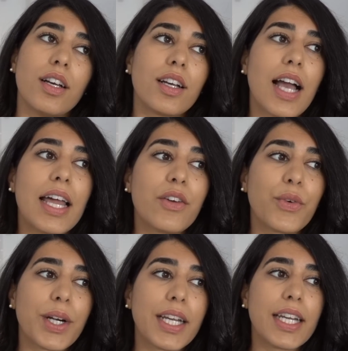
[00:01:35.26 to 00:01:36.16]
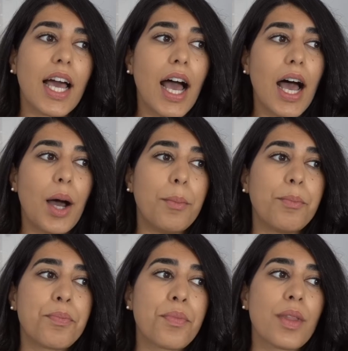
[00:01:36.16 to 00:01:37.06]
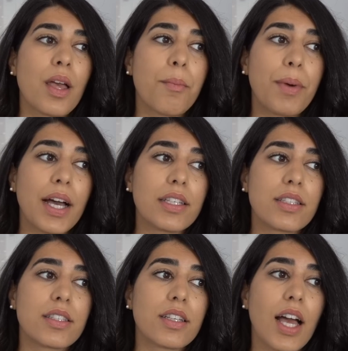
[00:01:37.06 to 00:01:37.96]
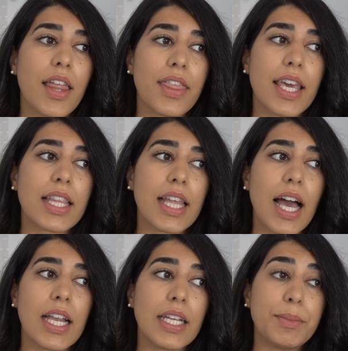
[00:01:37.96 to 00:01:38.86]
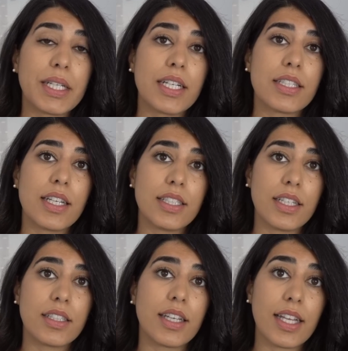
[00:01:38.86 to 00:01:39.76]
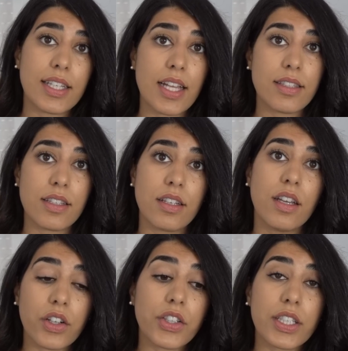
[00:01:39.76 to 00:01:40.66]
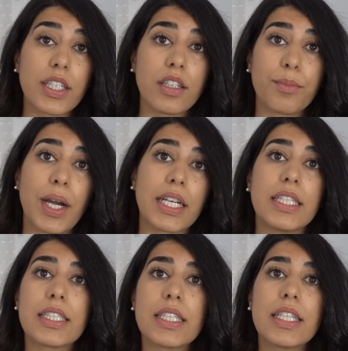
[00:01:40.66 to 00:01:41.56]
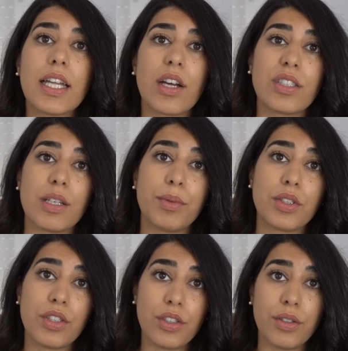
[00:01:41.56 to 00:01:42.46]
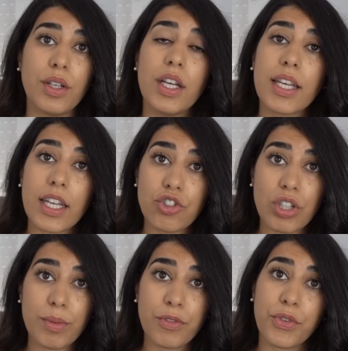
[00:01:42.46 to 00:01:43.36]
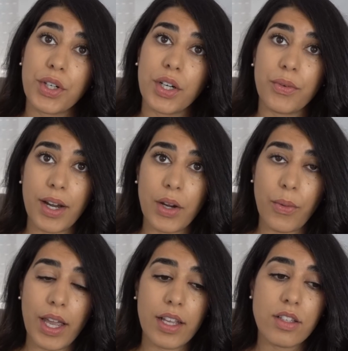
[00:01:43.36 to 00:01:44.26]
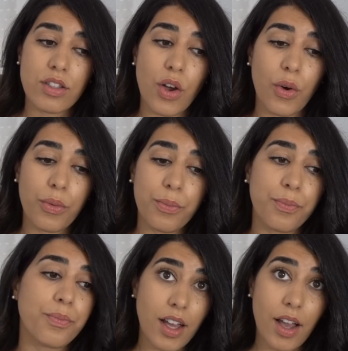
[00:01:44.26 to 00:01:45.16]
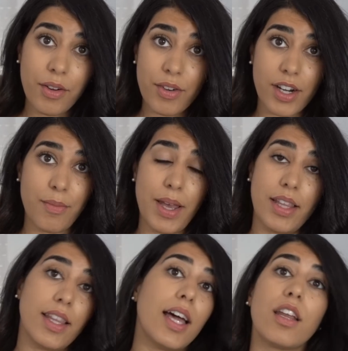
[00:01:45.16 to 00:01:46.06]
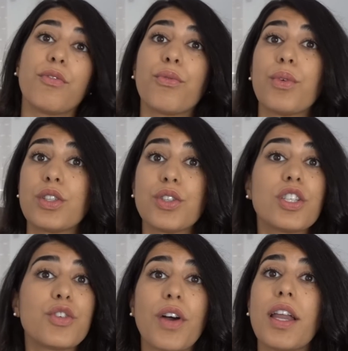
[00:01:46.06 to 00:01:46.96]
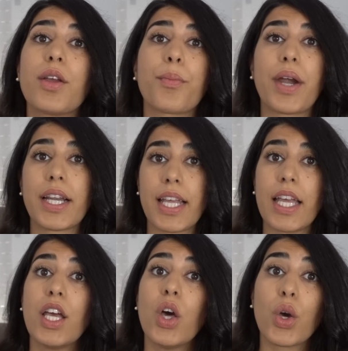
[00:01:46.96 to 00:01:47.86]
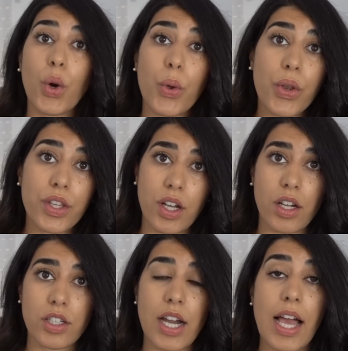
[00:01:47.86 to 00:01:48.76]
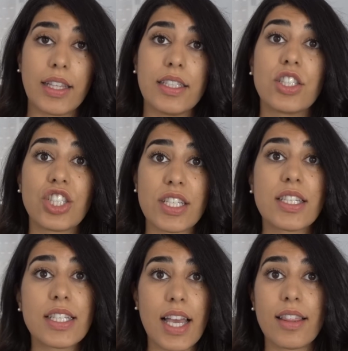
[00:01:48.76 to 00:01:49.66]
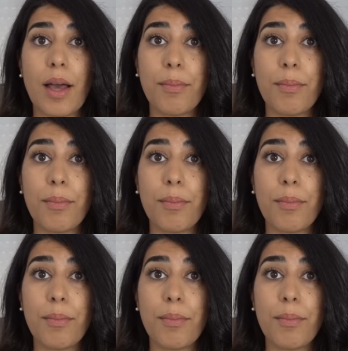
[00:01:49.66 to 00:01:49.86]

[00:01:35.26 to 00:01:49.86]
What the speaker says: kind of worried, but I think that because I did get tested early in the pregnancy, that I was able to get treatment for it right away. So I would recommend that as soon as you find out you're pregnant, go to the doctor, at least just to get